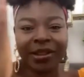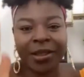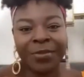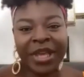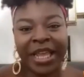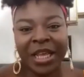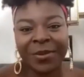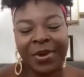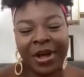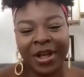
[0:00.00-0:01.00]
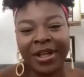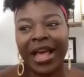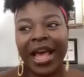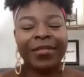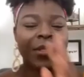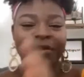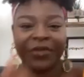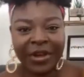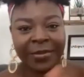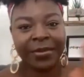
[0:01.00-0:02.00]
beginning part, and then the
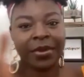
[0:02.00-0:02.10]
verb.